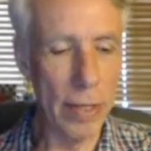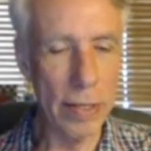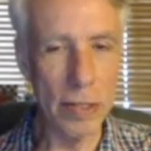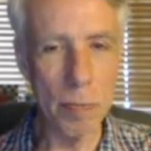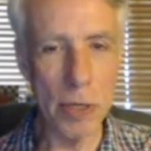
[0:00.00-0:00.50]

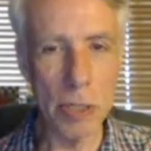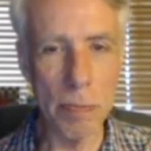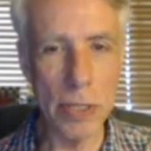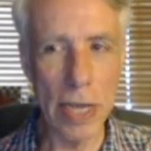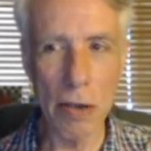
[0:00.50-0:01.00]
This
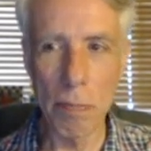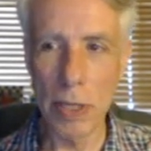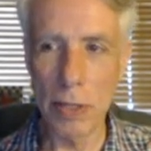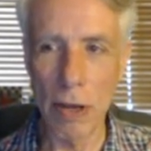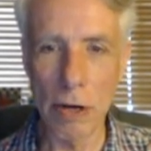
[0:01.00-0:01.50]
bishop is now a
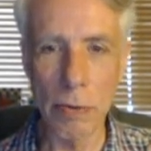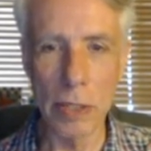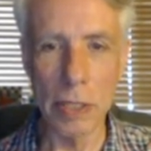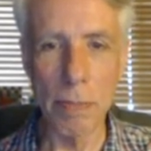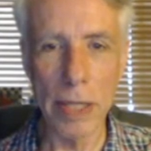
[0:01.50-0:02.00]
bit
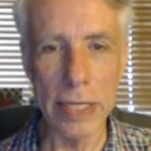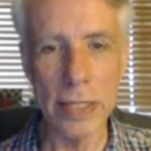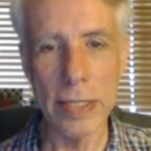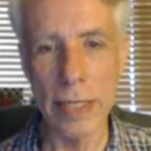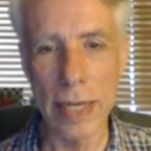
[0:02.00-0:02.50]
awkwardly
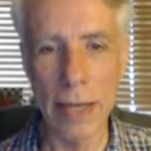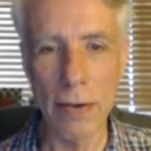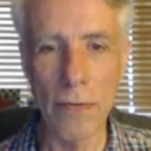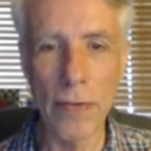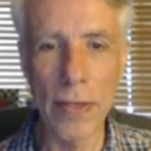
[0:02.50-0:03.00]
placed, and
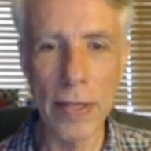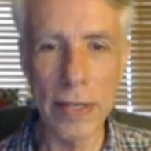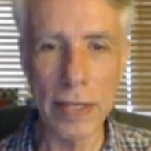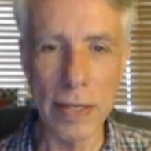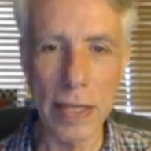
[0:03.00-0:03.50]
now
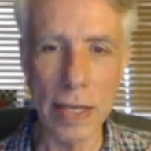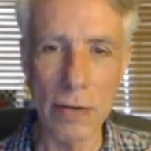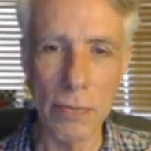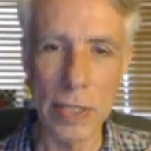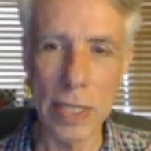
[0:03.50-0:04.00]
he can kick
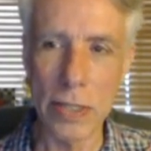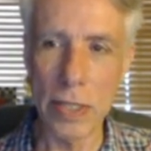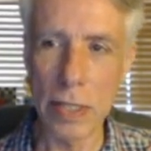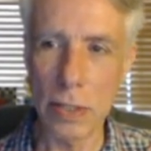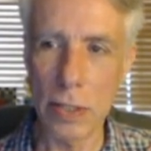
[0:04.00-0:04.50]
it with
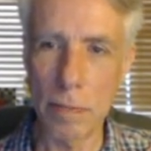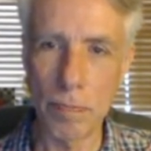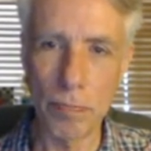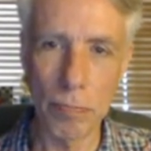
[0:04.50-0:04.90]
d6.